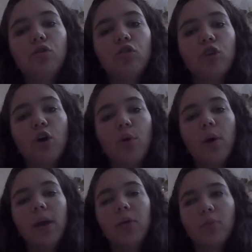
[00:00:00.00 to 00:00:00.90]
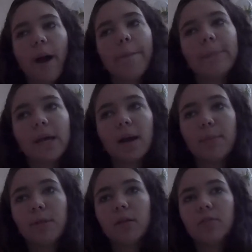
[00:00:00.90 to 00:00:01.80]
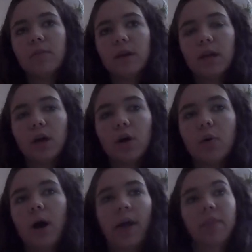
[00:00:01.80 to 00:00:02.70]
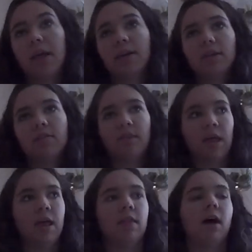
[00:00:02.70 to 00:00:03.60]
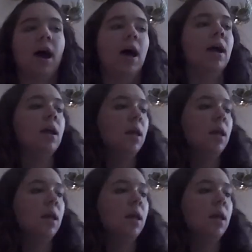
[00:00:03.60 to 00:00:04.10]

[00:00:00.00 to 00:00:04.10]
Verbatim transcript: so in wrapping up this video, I'd like to say that